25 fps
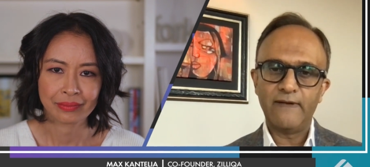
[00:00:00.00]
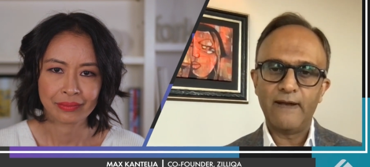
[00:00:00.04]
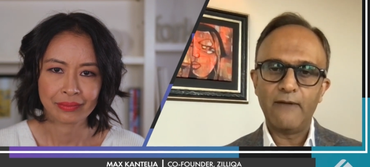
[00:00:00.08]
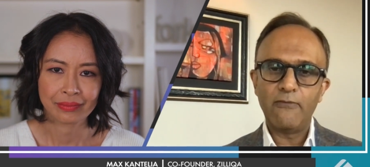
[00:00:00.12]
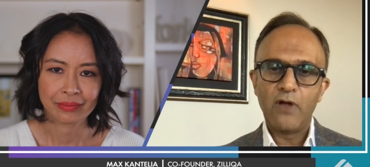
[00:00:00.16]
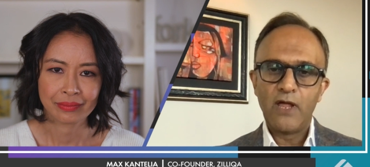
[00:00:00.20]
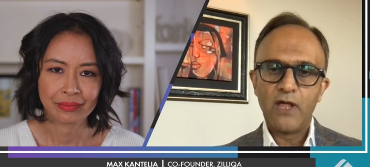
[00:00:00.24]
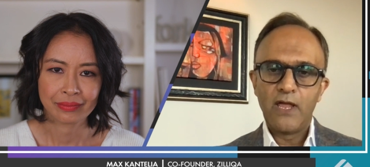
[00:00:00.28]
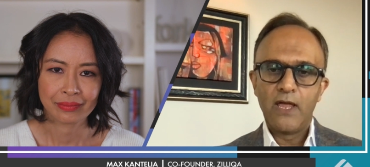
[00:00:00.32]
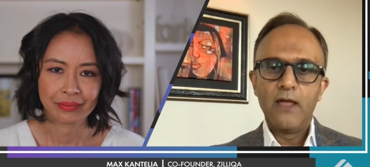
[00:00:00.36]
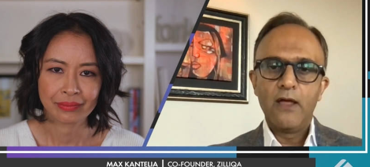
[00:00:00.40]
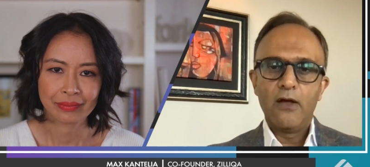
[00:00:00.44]

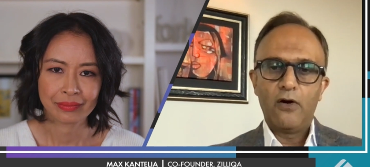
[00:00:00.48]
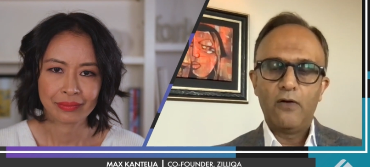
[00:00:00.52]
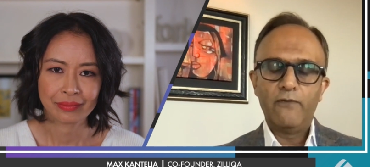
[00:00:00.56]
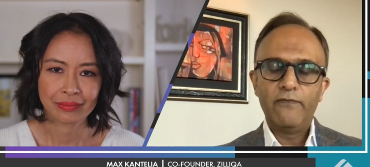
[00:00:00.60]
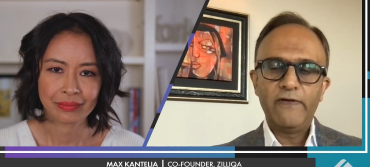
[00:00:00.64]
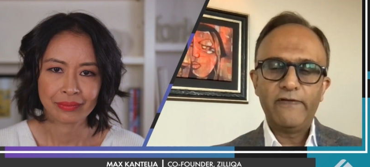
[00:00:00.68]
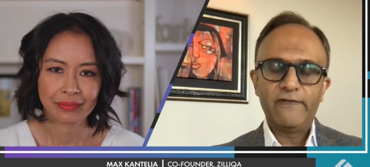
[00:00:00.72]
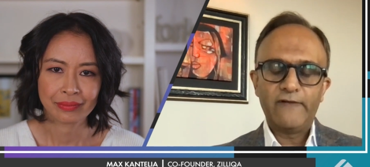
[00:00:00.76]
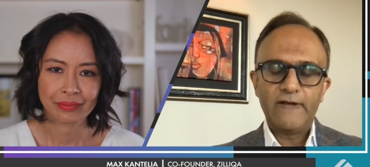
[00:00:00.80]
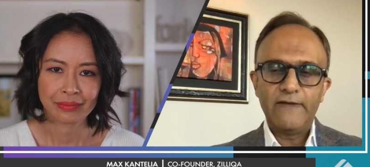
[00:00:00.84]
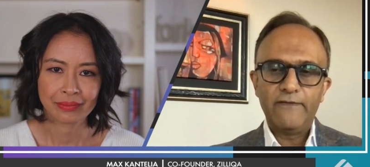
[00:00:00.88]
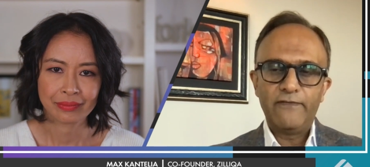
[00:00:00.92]
Speaker 1: Now,
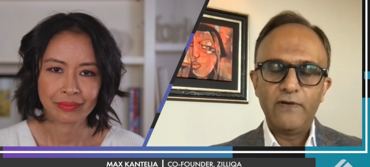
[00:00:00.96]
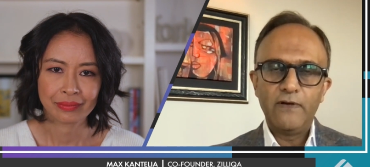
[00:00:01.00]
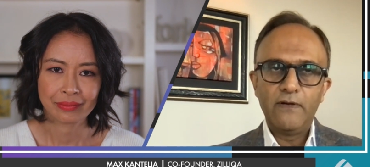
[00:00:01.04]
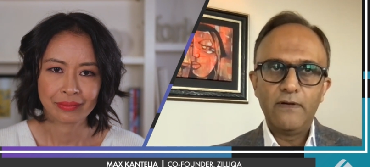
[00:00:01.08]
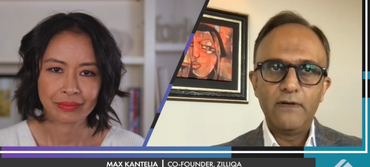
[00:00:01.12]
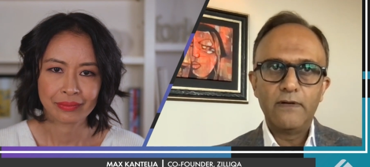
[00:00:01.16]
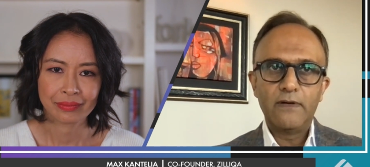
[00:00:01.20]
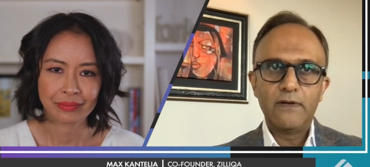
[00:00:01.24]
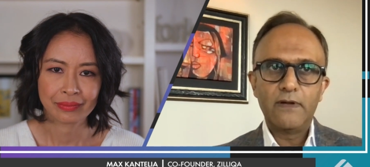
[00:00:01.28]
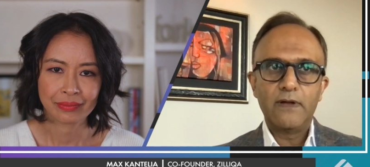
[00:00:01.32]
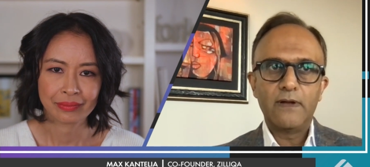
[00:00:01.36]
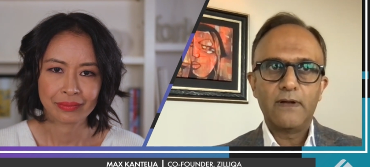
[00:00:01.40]
obviously, if you
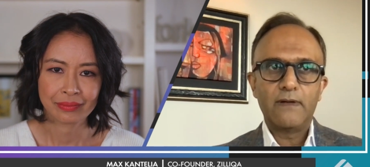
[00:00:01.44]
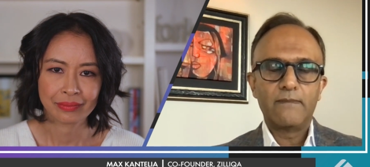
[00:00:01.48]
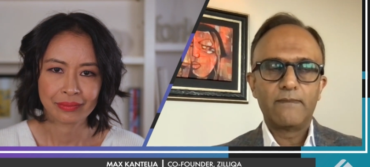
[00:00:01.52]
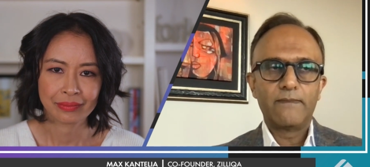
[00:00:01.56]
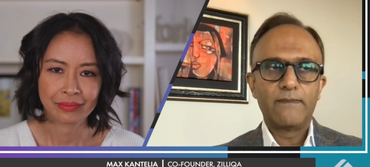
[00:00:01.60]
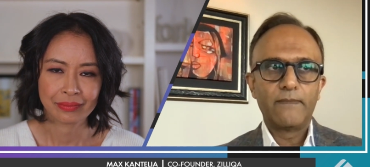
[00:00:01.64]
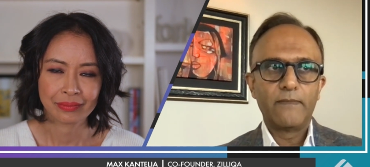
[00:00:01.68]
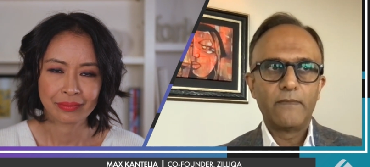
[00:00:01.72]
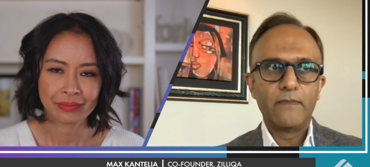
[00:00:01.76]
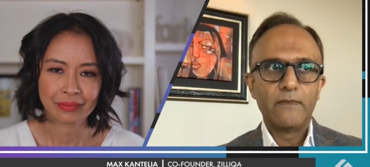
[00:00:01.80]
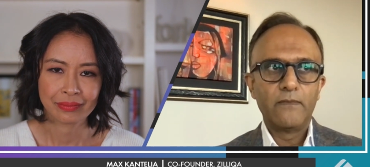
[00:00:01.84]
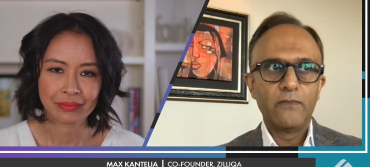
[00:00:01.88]
look at
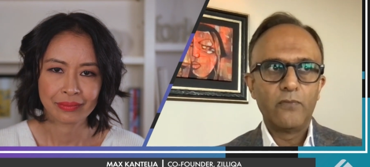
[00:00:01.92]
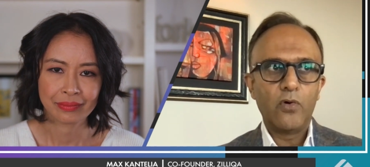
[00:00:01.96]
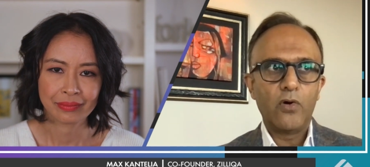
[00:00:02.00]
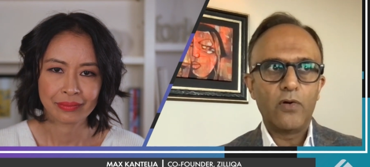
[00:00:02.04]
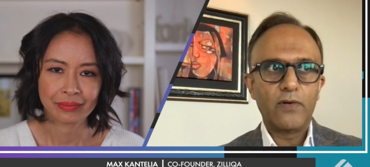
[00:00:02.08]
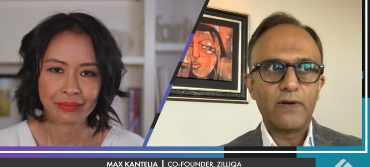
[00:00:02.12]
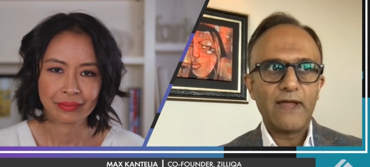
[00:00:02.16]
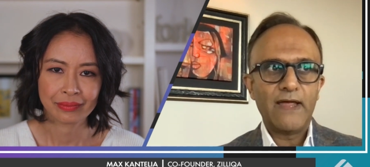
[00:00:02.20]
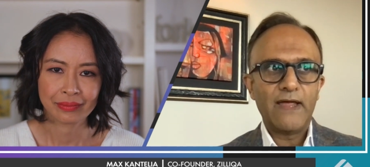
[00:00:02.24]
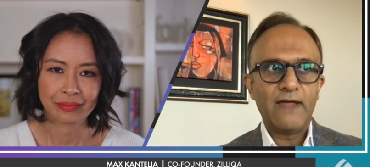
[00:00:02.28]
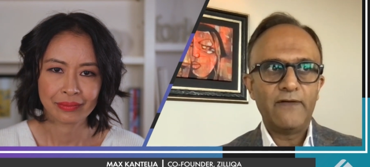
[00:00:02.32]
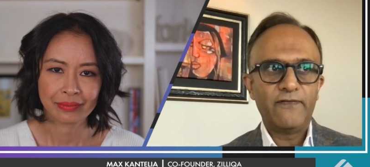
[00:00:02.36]

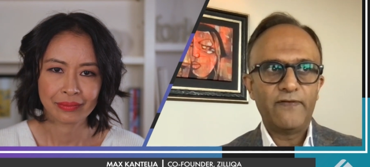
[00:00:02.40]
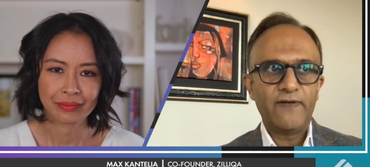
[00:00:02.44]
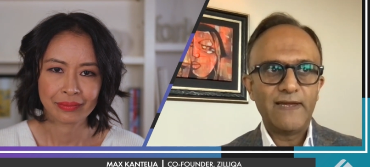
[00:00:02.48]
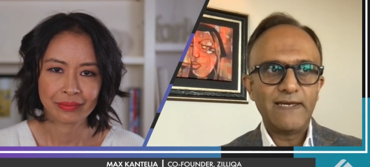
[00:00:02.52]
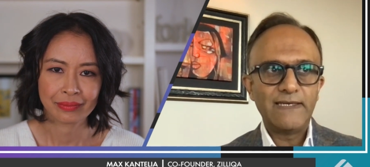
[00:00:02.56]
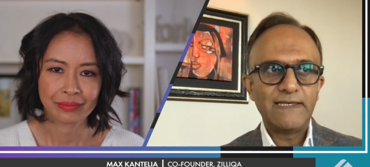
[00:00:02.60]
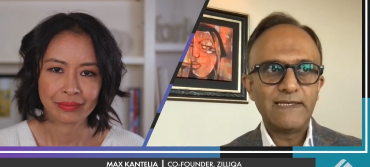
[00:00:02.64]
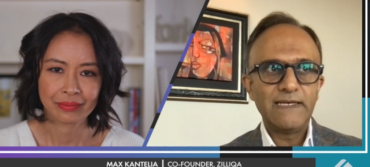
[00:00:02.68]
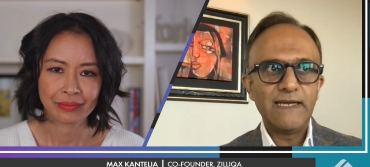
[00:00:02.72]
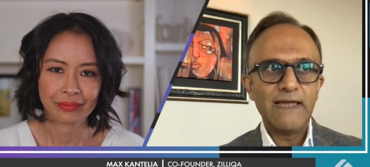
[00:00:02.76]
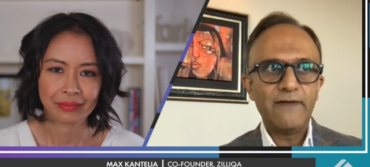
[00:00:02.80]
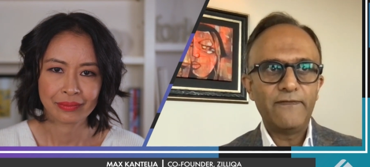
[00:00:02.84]
what
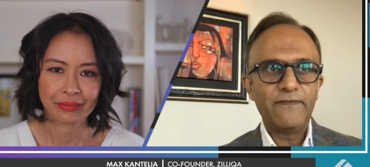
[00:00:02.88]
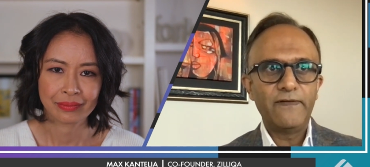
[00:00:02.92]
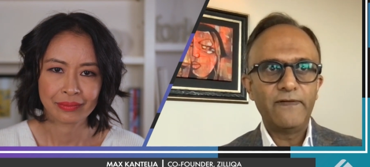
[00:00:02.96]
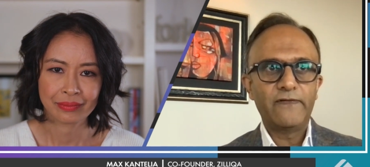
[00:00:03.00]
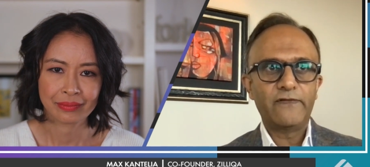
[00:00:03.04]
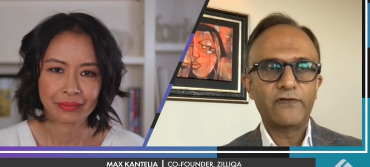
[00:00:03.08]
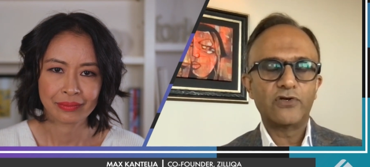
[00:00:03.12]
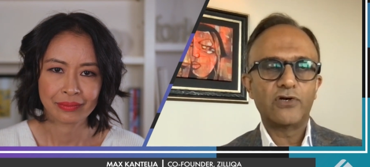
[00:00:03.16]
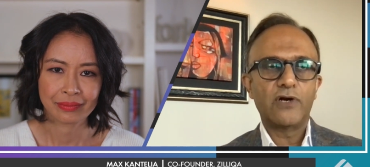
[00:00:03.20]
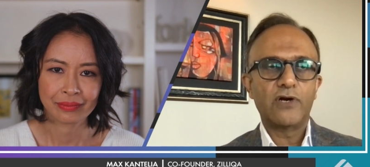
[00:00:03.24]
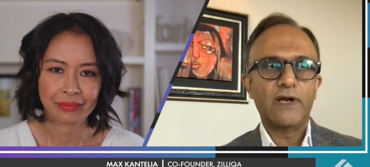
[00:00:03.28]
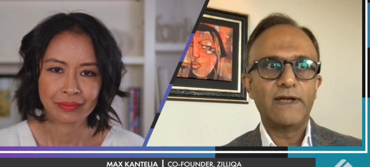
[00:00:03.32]
FATF
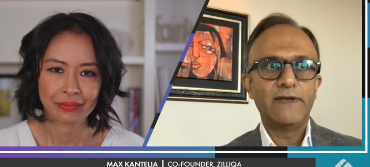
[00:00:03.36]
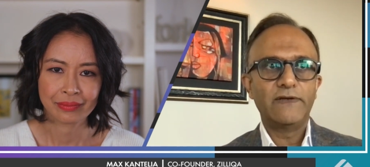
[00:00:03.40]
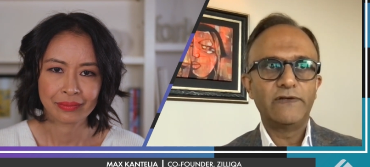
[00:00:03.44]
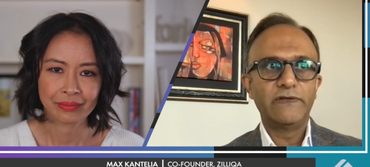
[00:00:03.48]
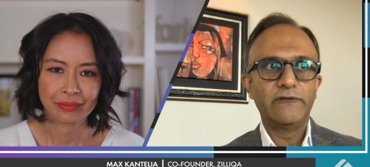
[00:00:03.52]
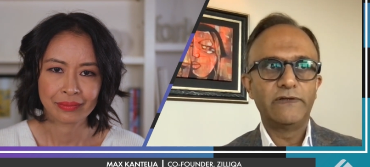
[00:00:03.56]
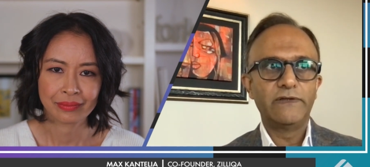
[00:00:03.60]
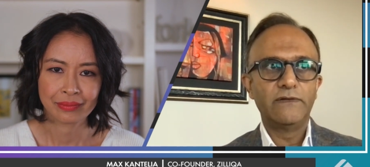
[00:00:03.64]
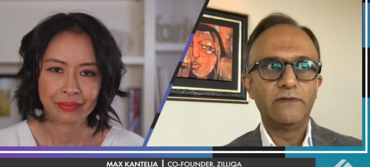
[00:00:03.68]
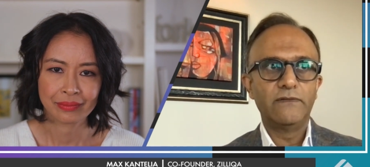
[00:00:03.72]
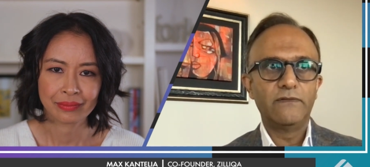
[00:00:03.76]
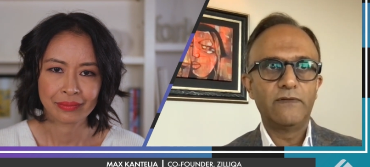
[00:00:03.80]
is trying to
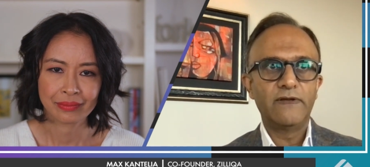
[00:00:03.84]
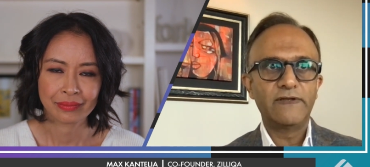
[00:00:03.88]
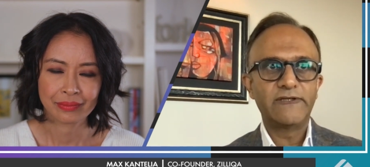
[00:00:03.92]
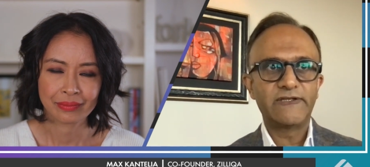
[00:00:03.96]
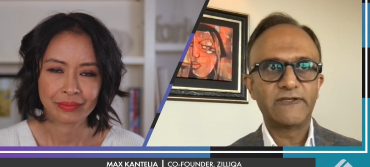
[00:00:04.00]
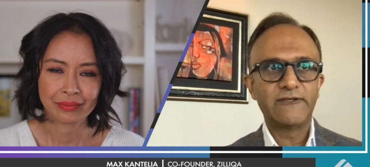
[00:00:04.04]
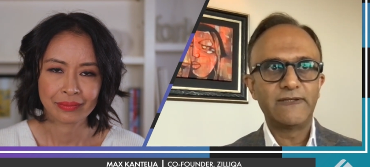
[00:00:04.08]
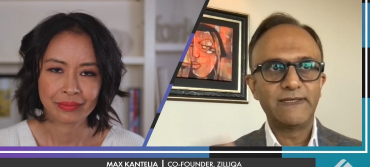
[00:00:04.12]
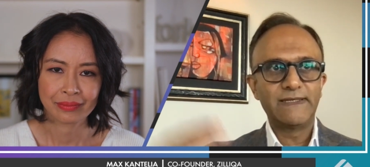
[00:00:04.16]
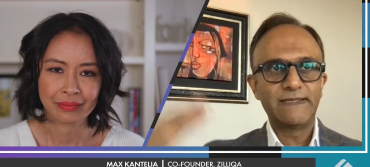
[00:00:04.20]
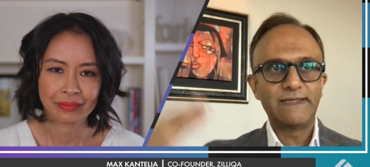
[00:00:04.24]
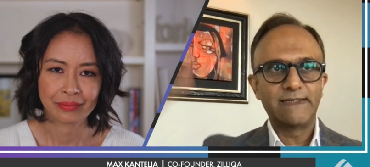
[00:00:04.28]
do,
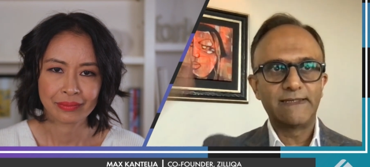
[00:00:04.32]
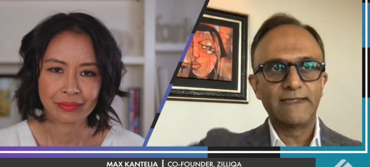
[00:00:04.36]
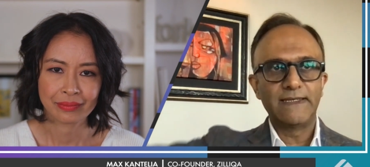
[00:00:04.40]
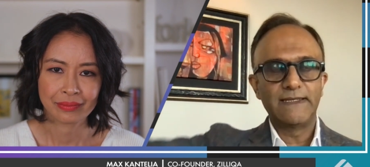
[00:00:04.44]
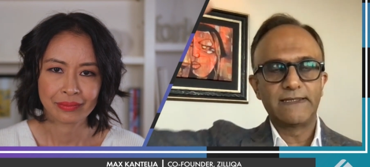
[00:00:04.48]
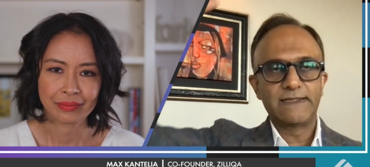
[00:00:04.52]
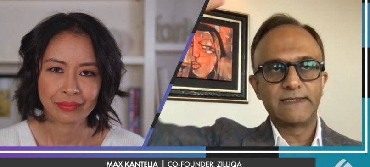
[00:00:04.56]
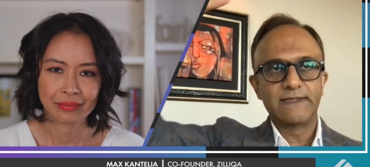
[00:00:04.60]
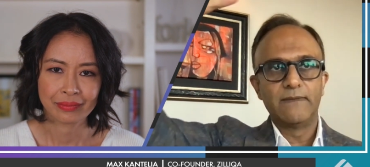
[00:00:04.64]
this sits